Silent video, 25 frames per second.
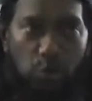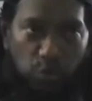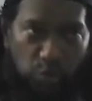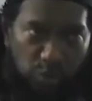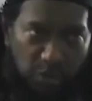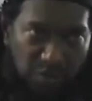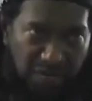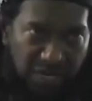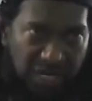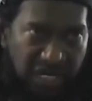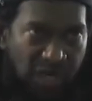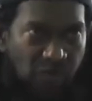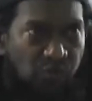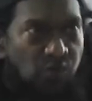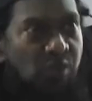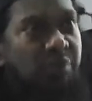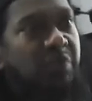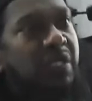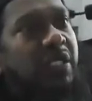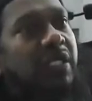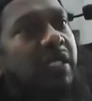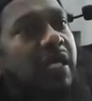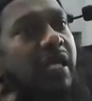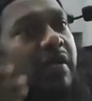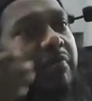Women and
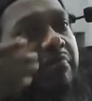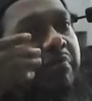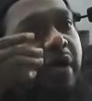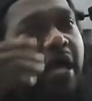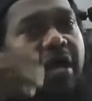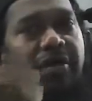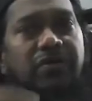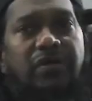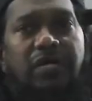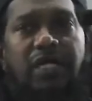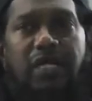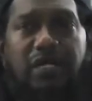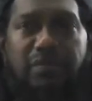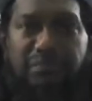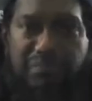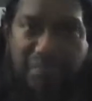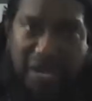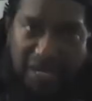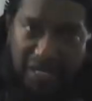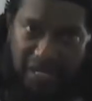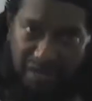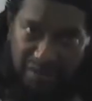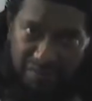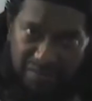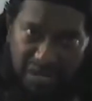women can marry,
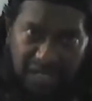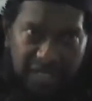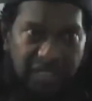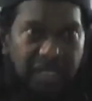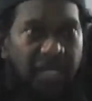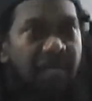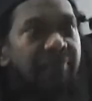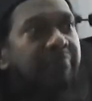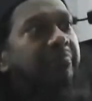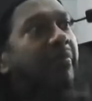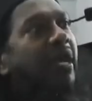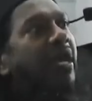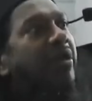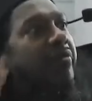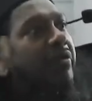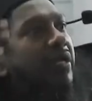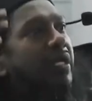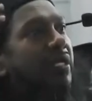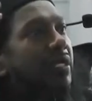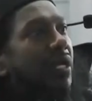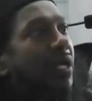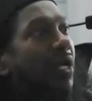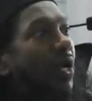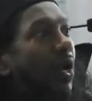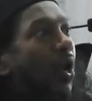men and men can
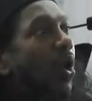marry.